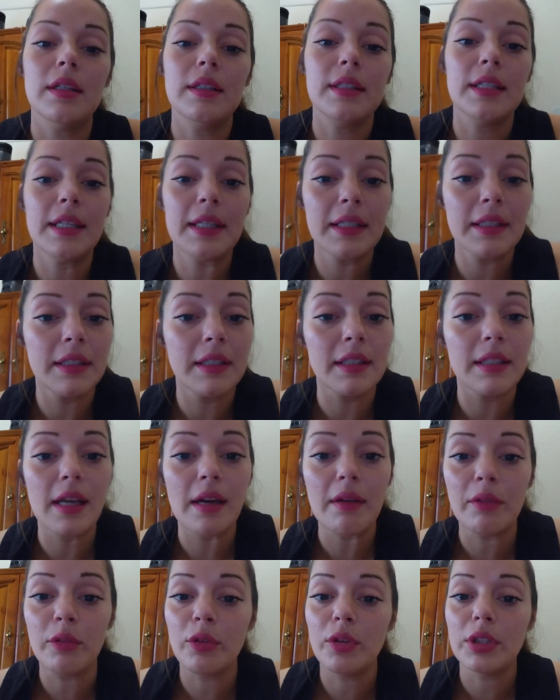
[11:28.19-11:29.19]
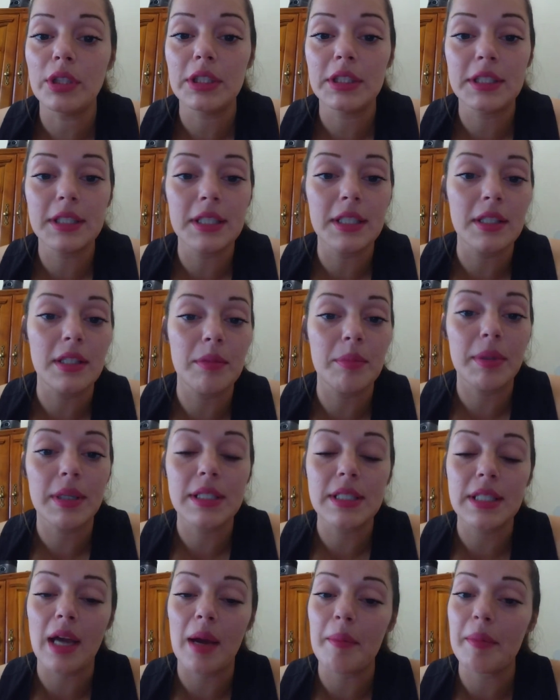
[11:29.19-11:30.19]
kicking the devil in the teeth,
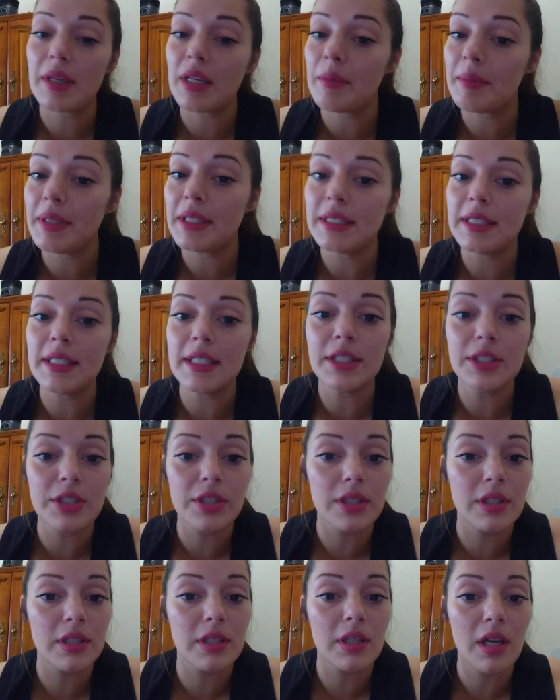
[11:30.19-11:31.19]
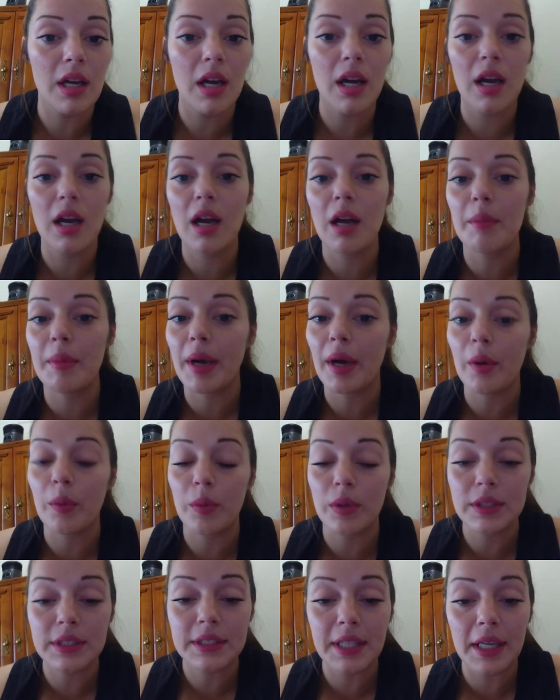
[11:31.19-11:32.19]
because I'm going to be teaching about
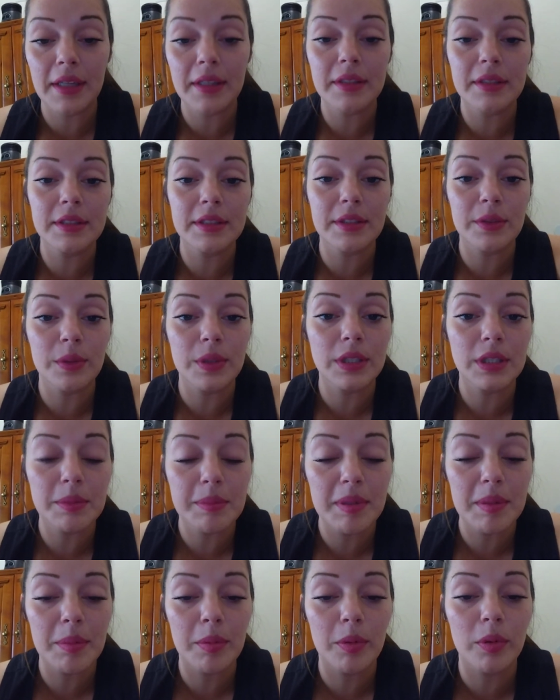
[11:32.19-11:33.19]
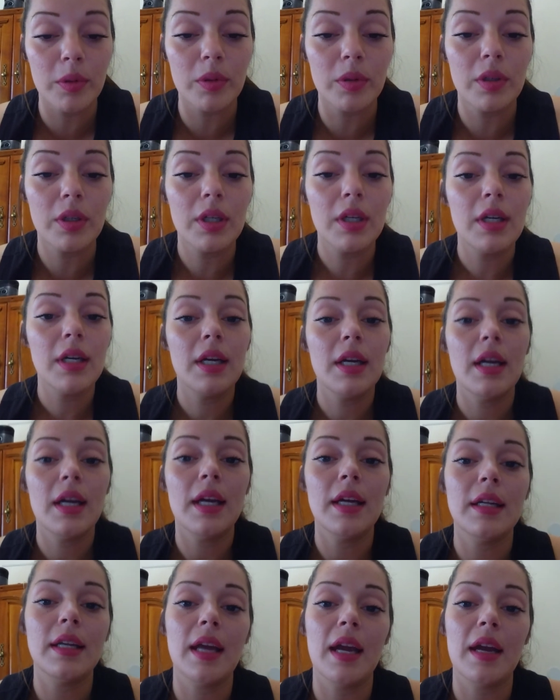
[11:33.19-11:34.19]
what Satan's doing to people,
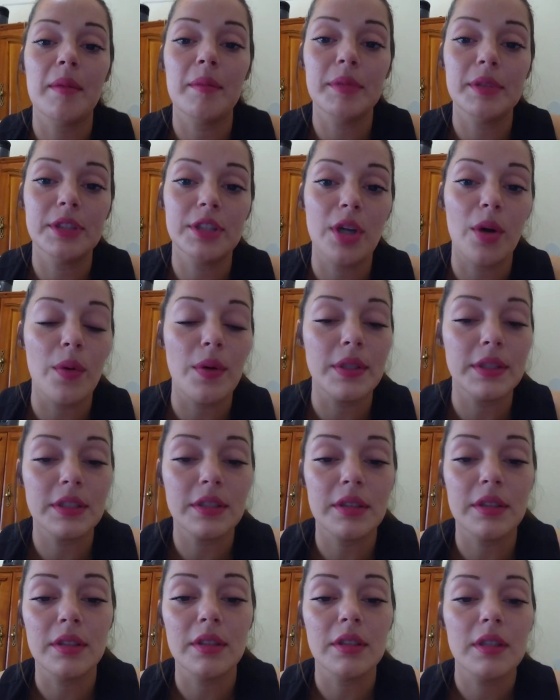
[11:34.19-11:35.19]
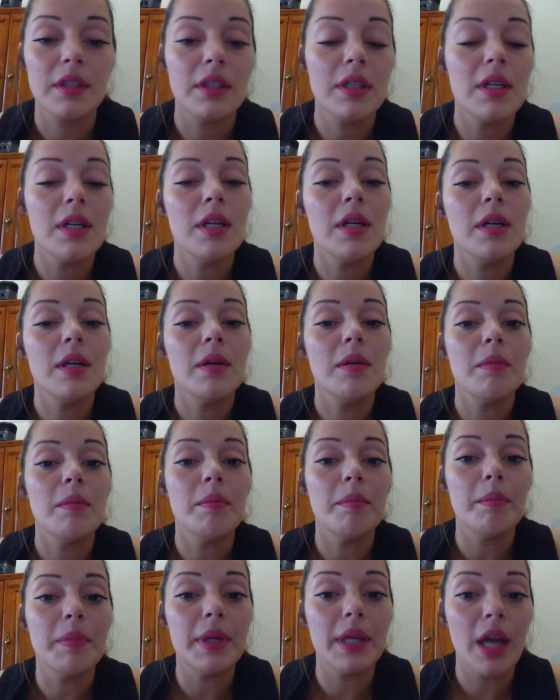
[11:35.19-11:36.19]
and Amber's going to
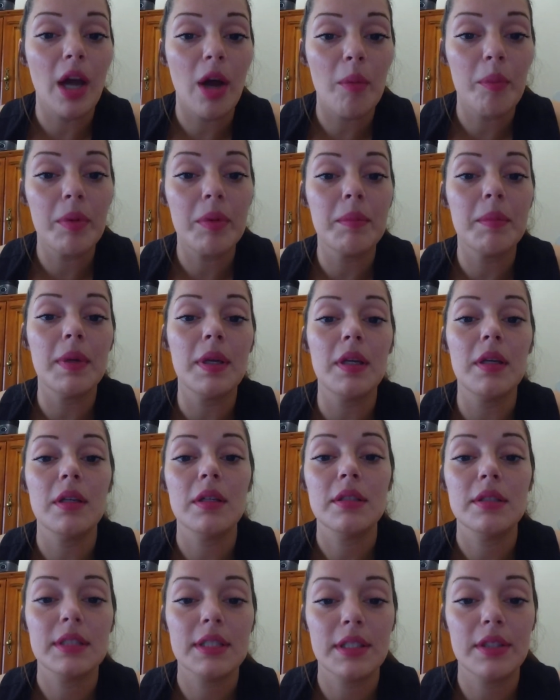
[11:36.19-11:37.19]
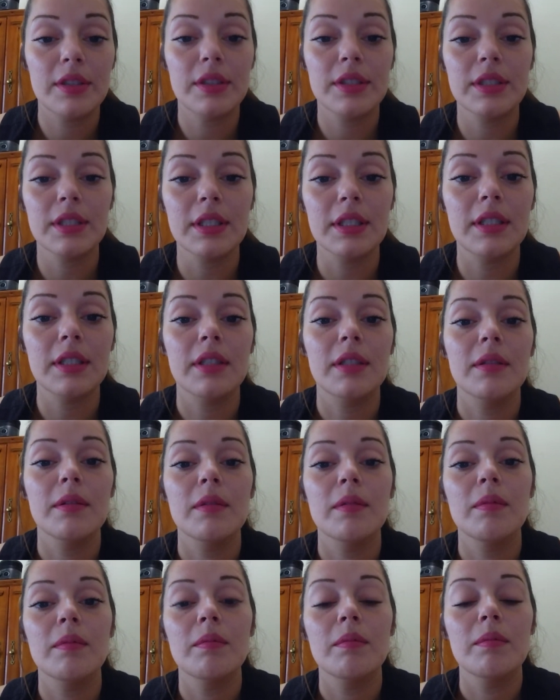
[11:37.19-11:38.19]
be helping me. Seriously.
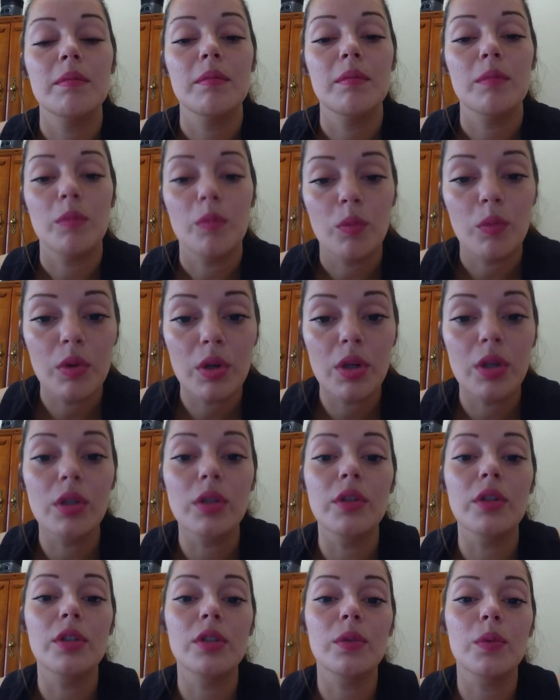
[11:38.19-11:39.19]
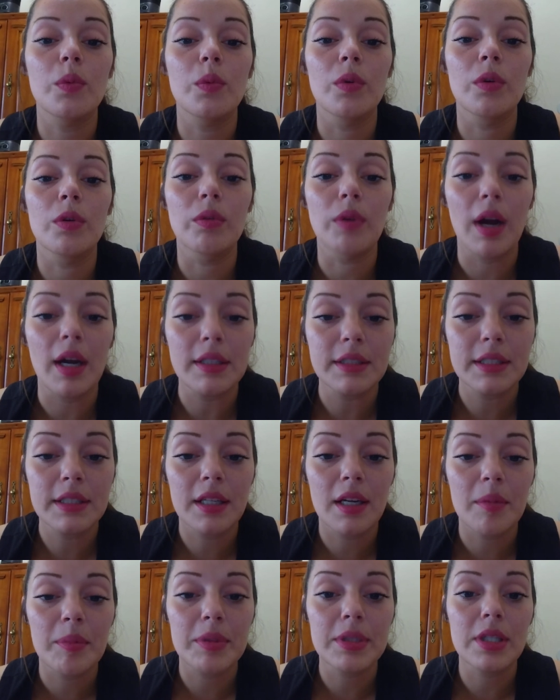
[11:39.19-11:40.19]
We're
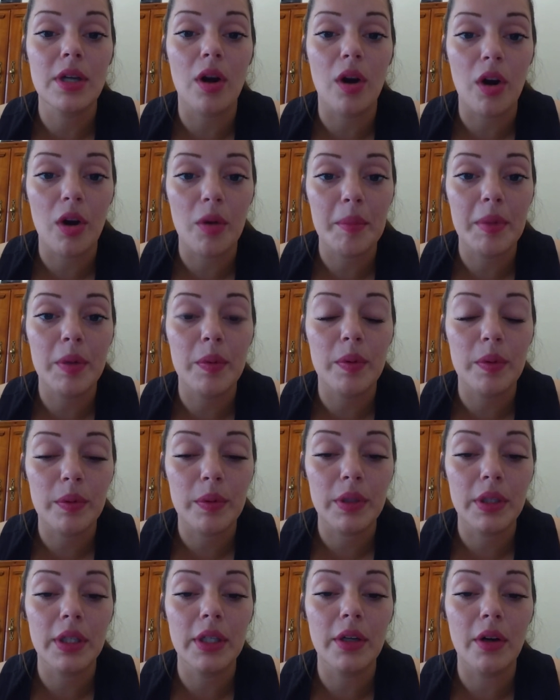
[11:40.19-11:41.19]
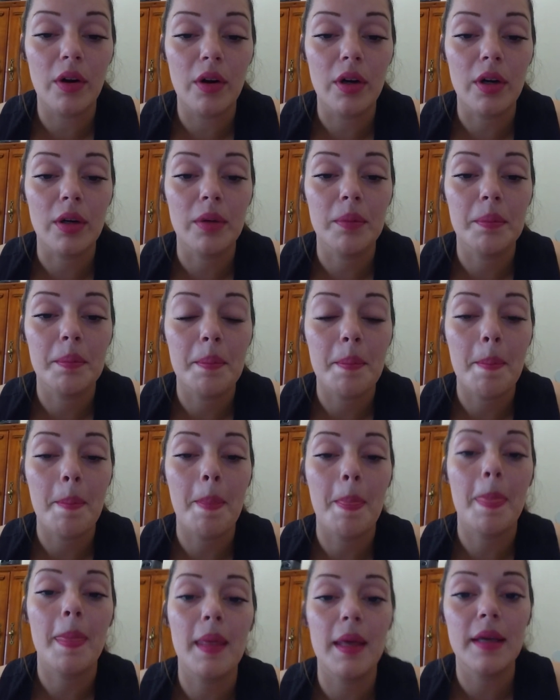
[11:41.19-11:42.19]
rising up as an army. We really are.
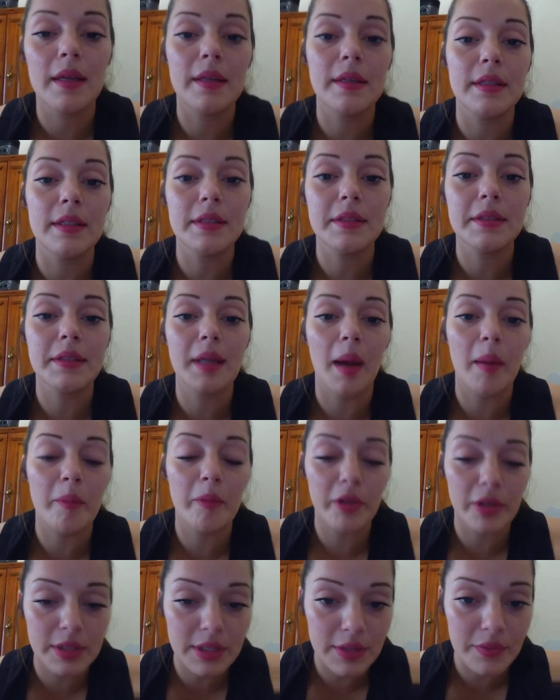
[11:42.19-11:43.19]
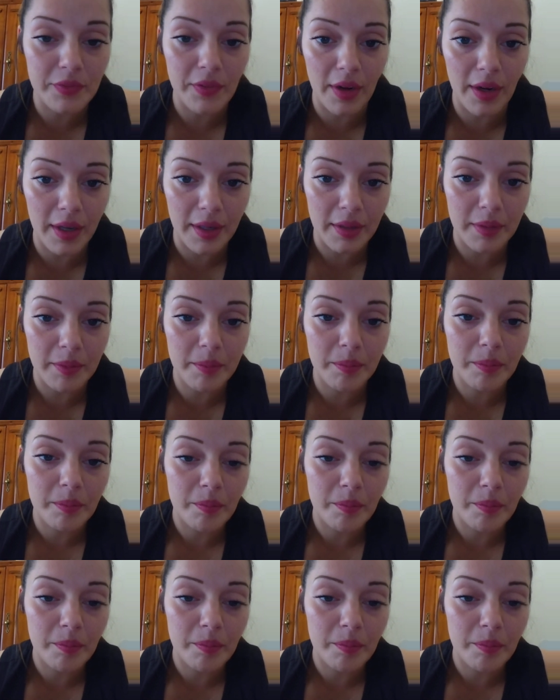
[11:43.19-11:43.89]
And it's time for us to fight.